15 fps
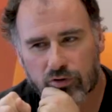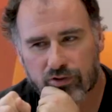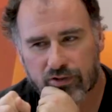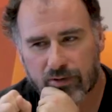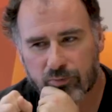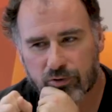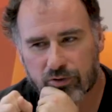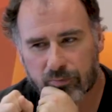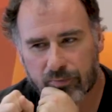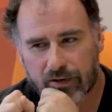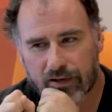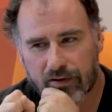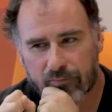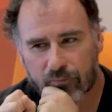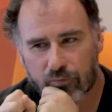seems to
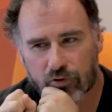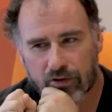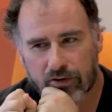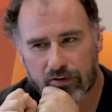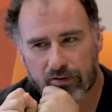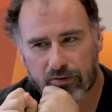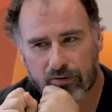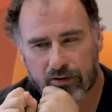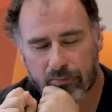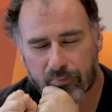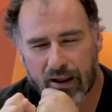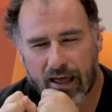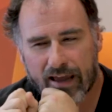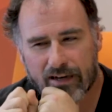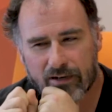be, for the
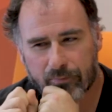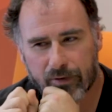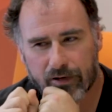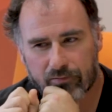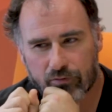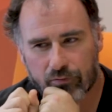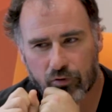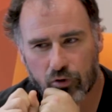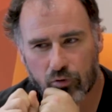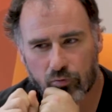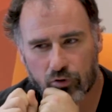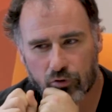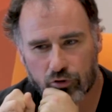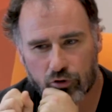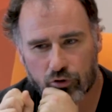blind peer review,
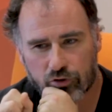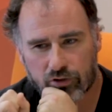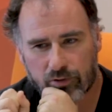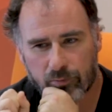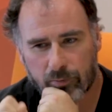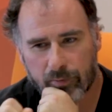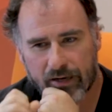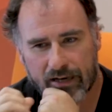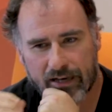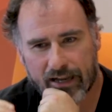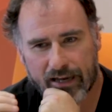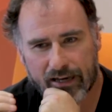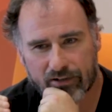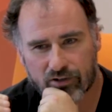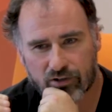there does seem to be a
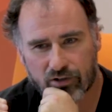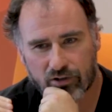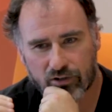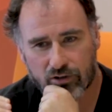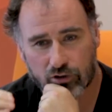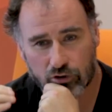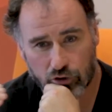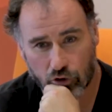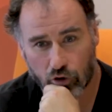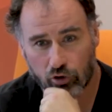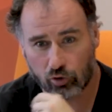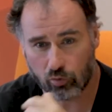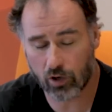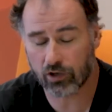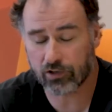link to the journal
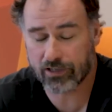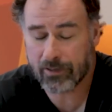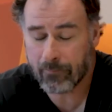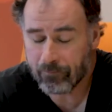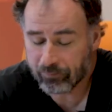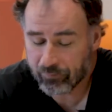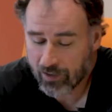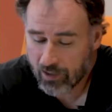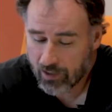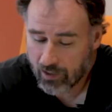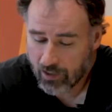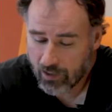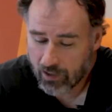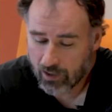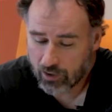quality.
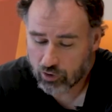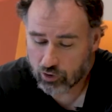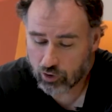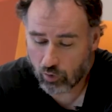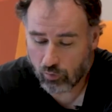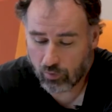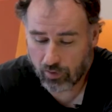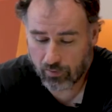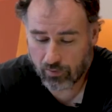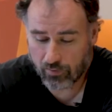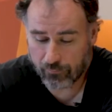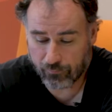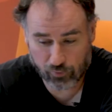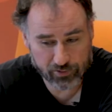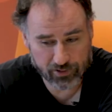So,
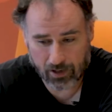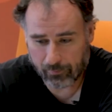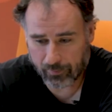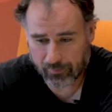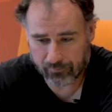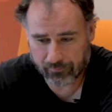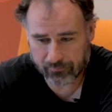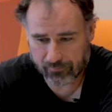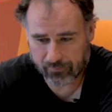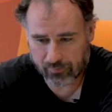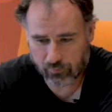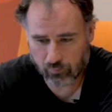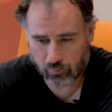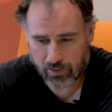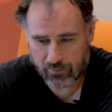for example,
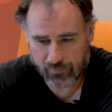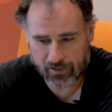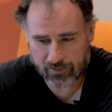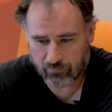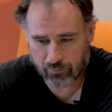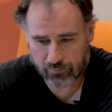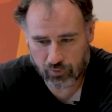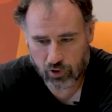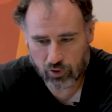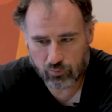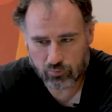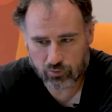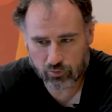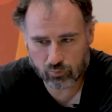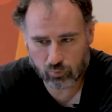we've had
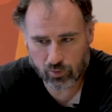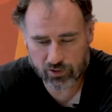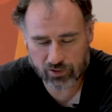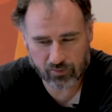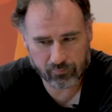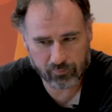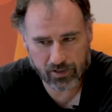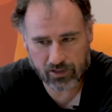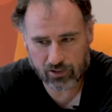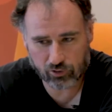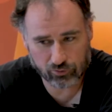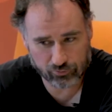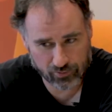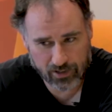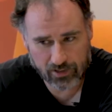reviews which have been
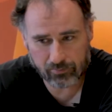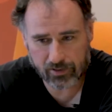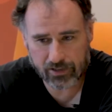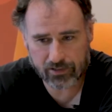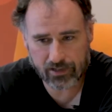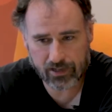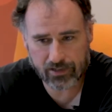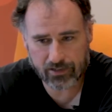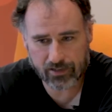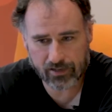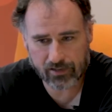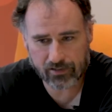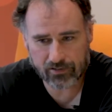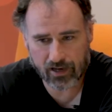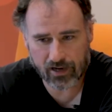incredibly
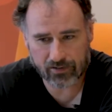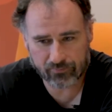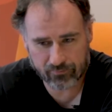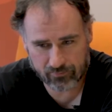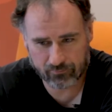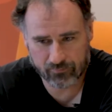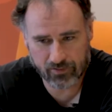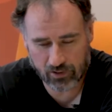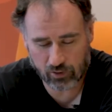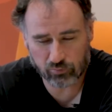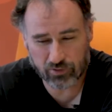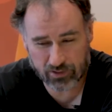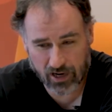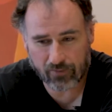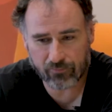detailed and
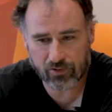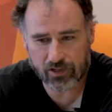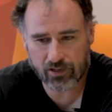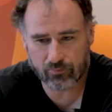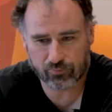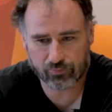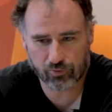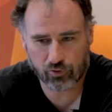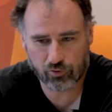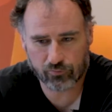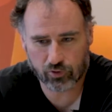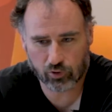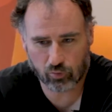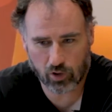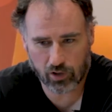have, definitely
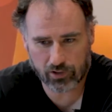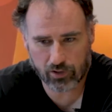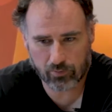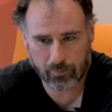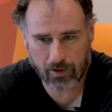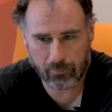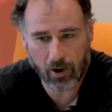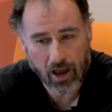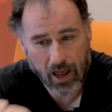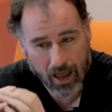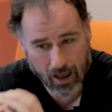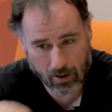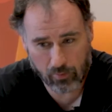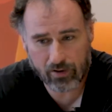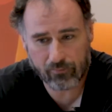improved the quality of the paper.
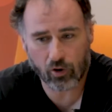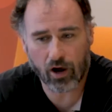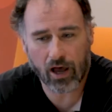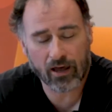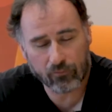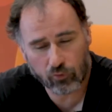However, I've